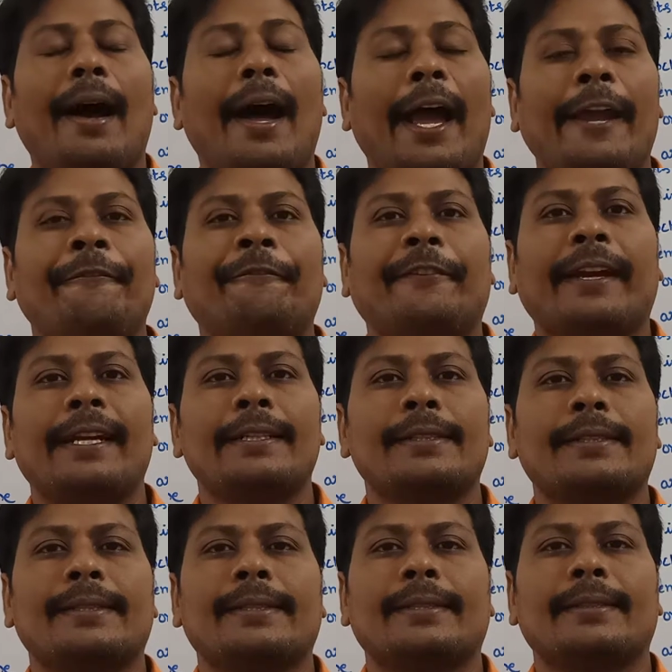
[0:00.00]
Hi
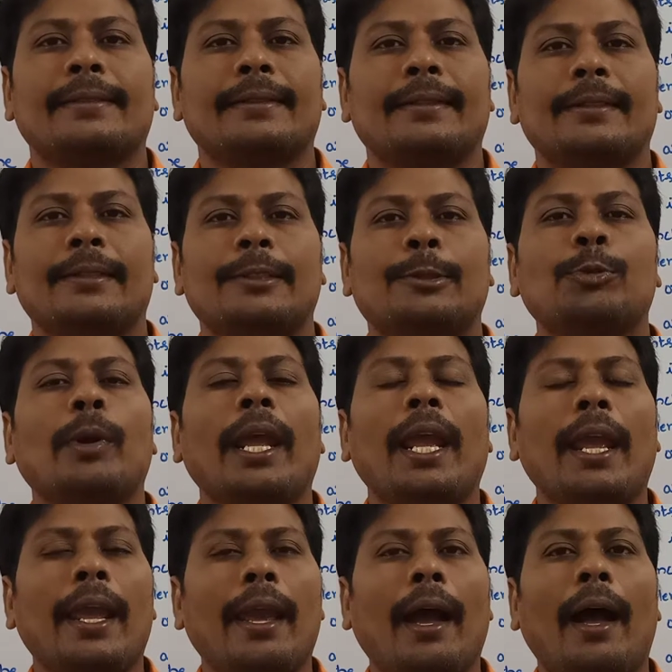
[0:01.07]
friends,
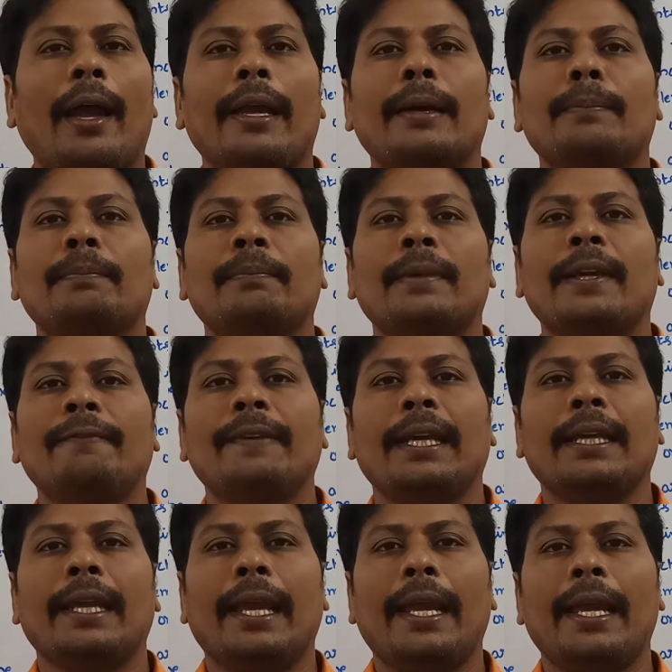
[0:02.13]
today I am
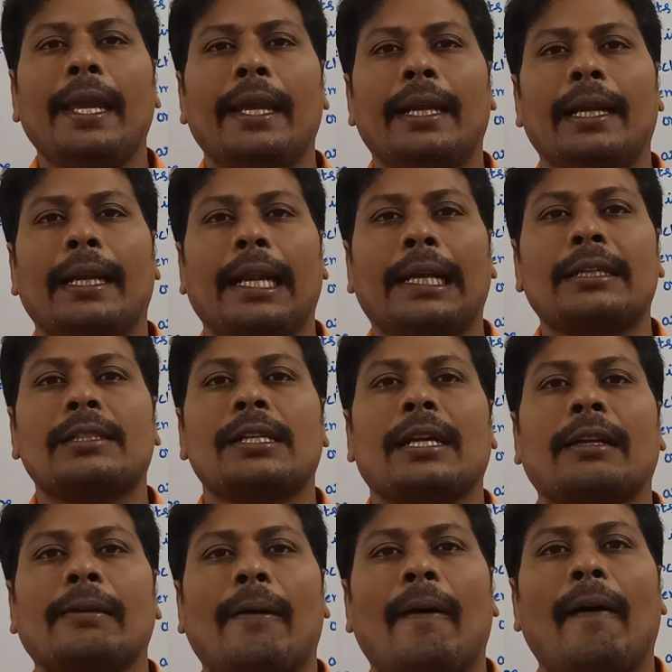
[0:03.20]
giving a
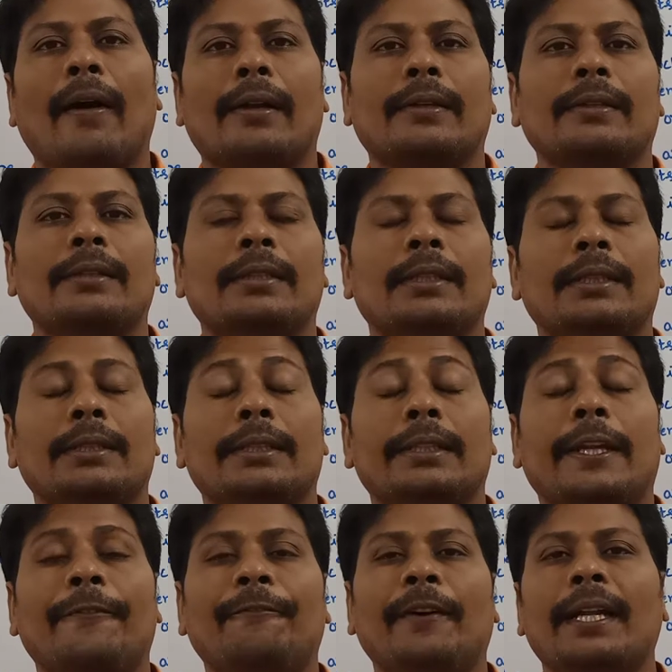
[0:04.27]
lecture on
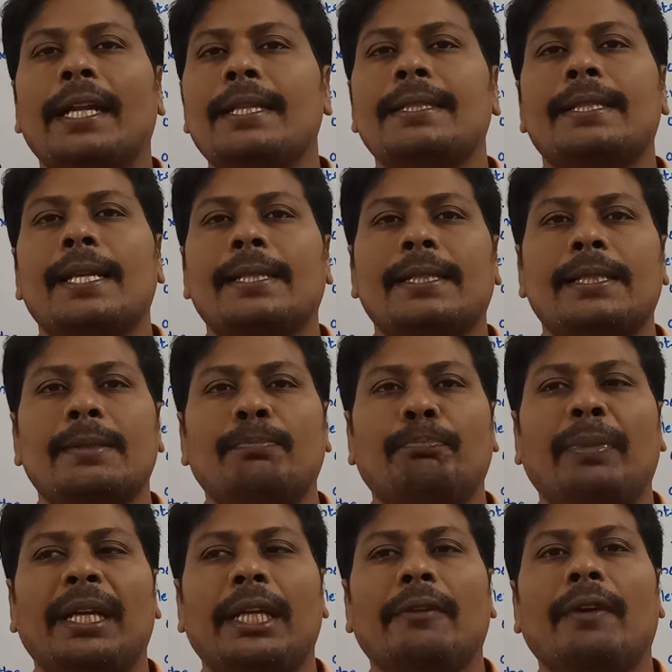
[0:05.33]
differences
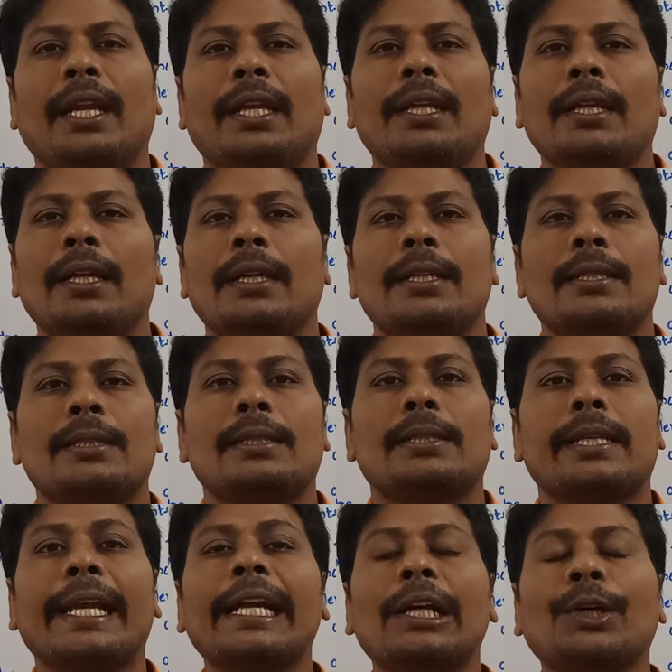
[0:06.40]
between
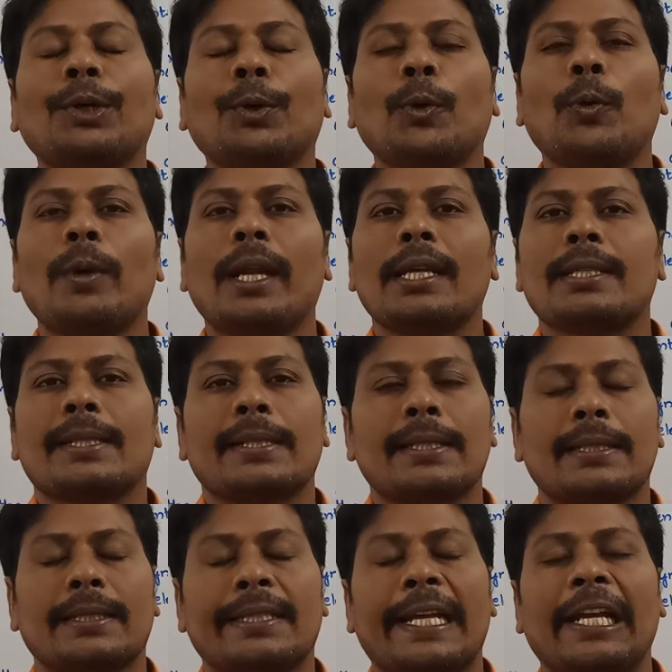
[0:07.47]

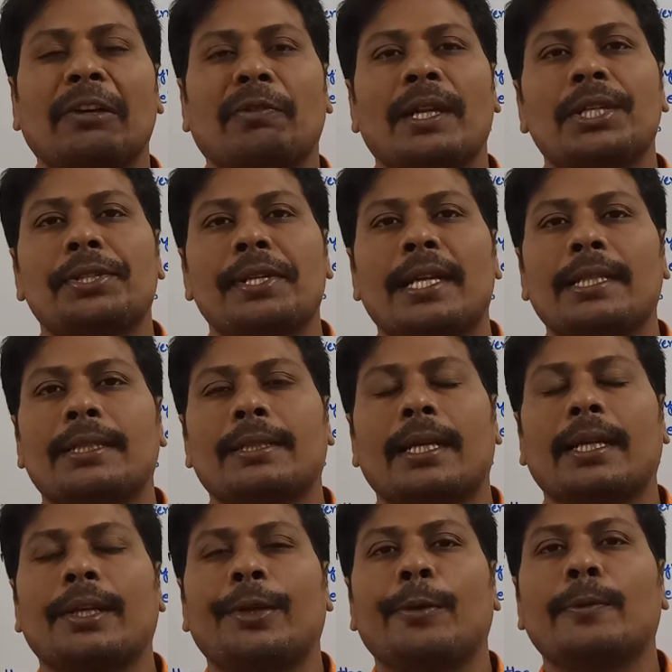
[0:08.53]
synchronous sequential
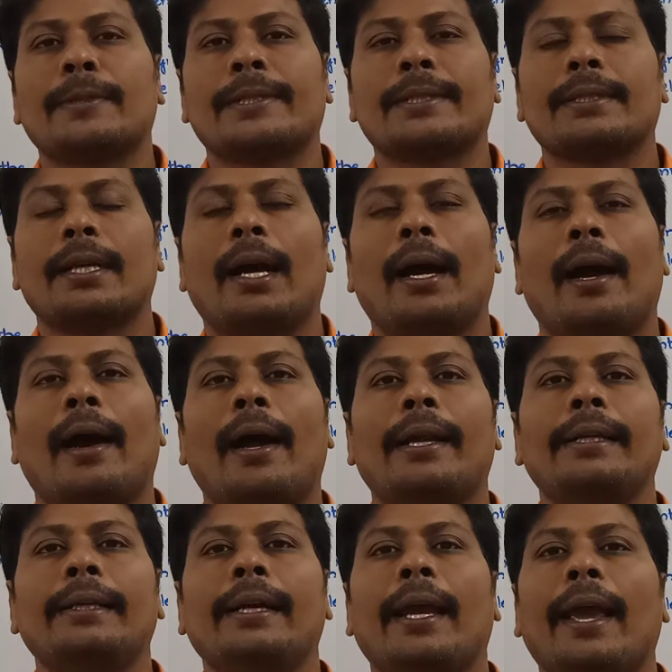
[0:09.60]
circuits
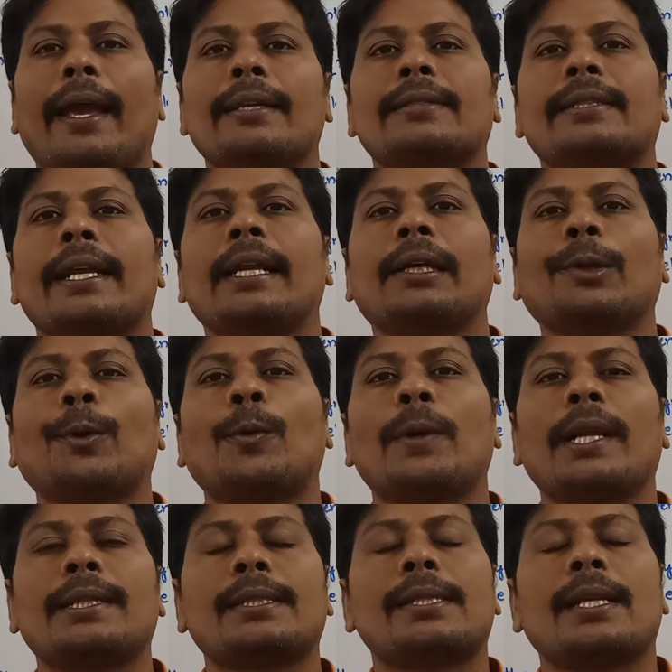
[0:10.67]
and
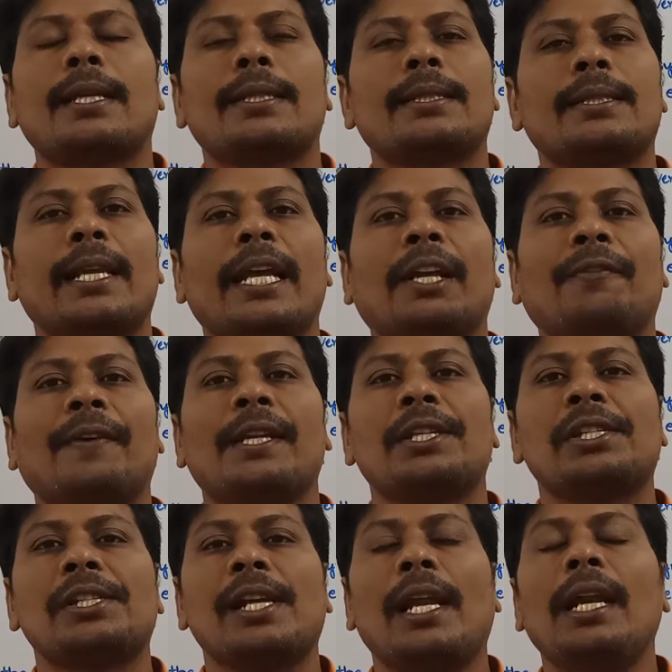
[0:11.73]
asynchronous
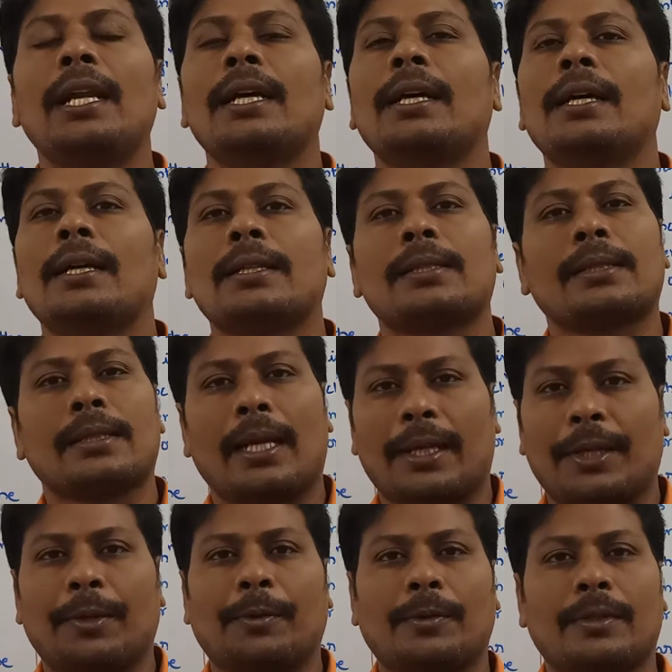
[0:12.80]
sequential
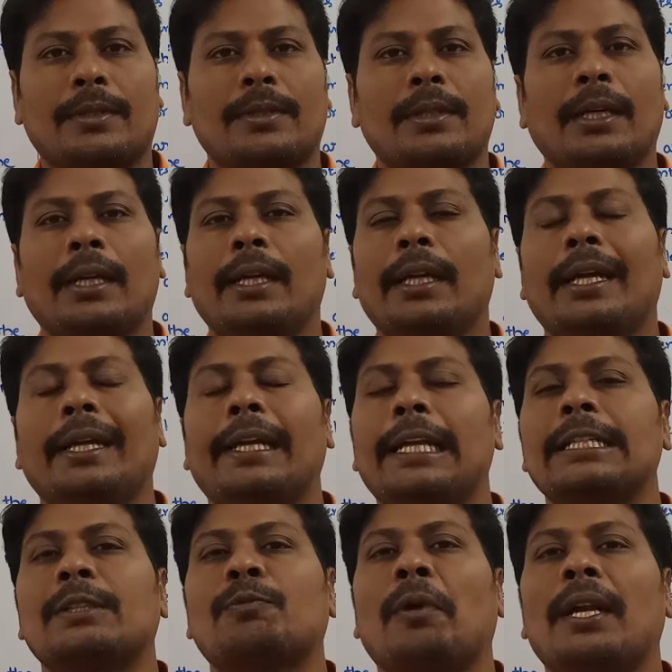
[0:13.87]
circuits. It
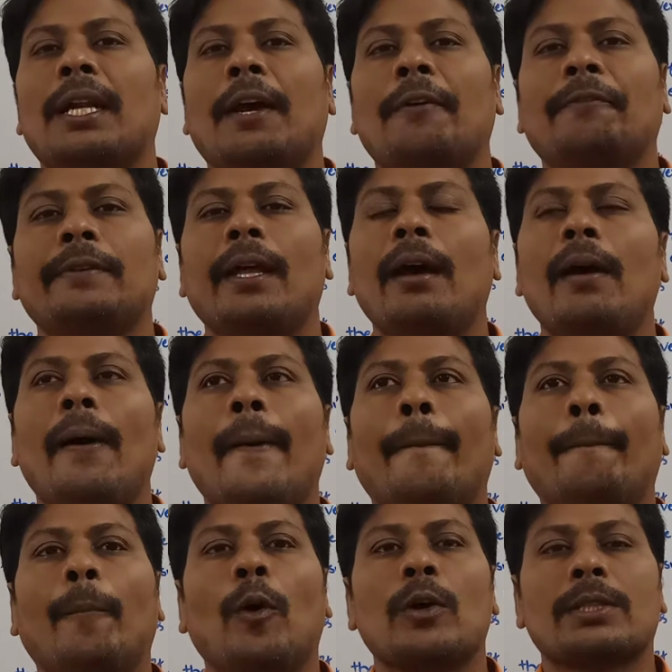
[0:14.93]
is one of the
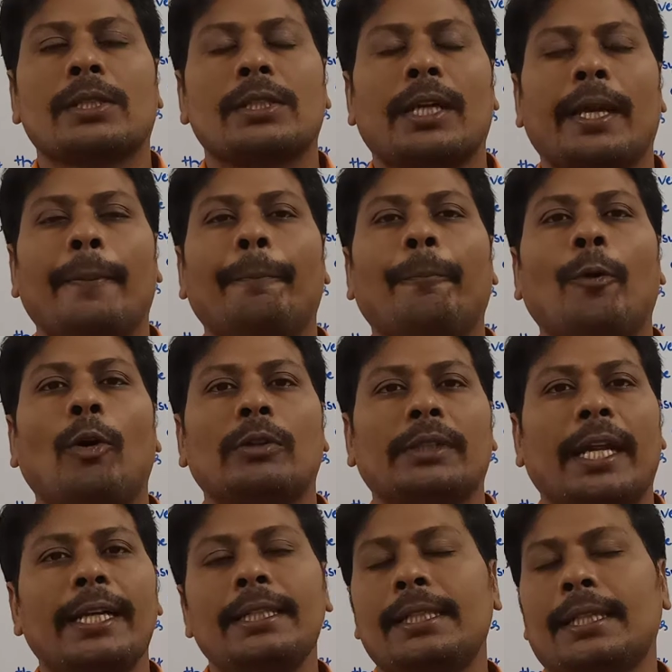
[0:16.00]
most
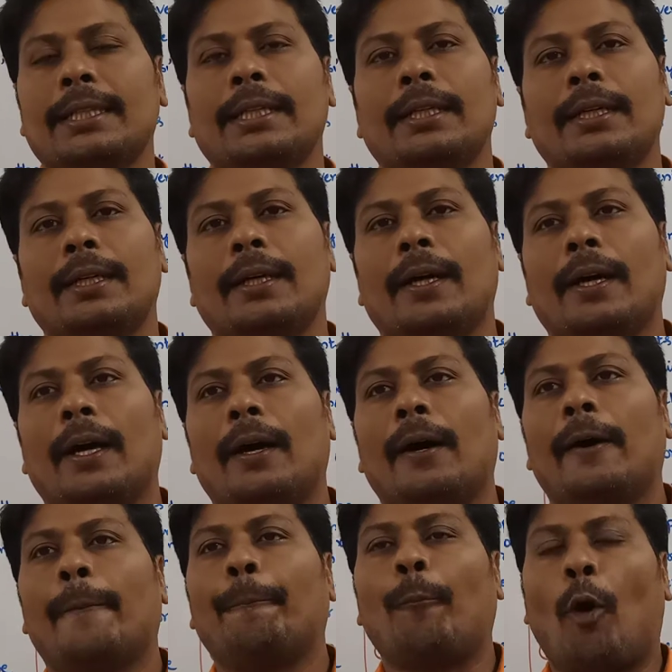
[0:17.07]
important
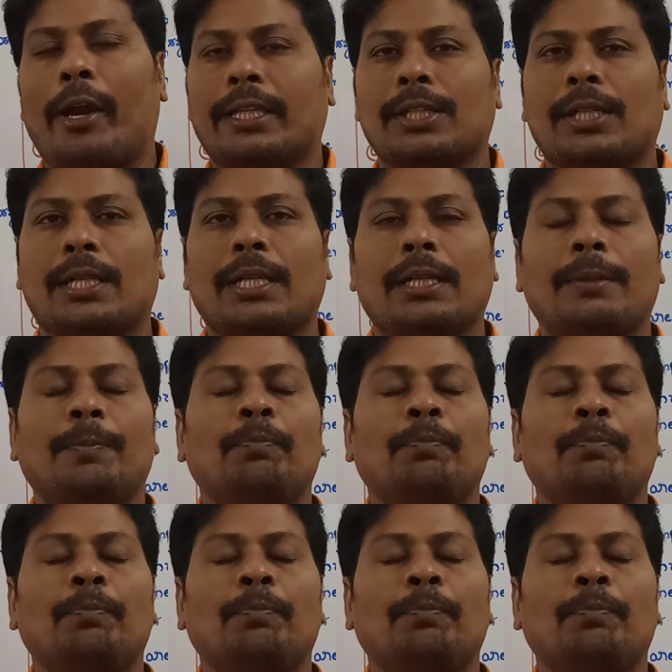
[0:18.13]
point.